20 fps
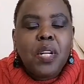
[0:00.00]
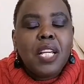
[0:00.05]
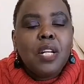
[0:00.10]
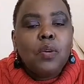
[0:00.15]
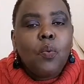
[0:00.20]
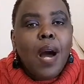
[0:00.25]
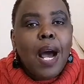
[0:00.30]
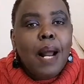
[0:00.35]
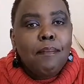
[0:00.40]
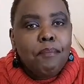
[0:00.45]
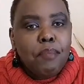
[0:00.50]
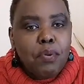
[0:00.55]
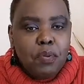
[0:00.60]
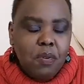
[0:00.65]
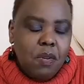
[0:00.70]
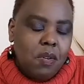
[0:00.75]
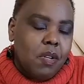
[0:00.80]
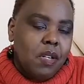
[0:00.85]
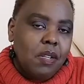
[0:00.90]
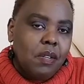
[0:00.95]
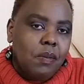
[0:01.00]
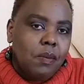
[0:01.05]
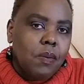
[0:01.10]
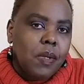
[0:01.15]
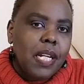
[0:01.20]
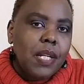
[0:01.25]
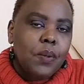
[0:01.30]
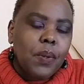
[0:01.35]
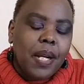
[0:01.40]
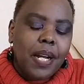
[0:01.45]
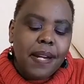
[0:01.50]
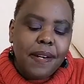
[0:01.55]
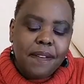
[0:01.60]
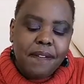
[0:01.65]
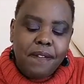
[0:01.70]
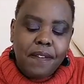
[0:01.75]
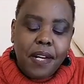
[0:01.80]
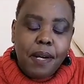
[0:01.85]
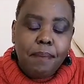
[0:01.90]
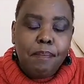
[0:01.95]
in one book, where you can
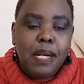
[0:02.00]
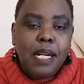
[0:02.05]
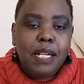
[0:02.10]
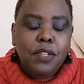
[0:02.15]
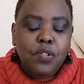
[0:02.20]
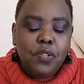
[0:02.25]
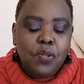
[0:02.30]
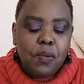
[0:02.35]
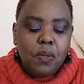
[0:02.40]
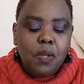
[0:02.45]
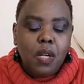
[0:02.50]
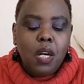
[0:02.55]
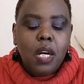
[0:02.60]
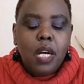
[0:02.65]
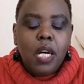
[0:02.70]
refer back to.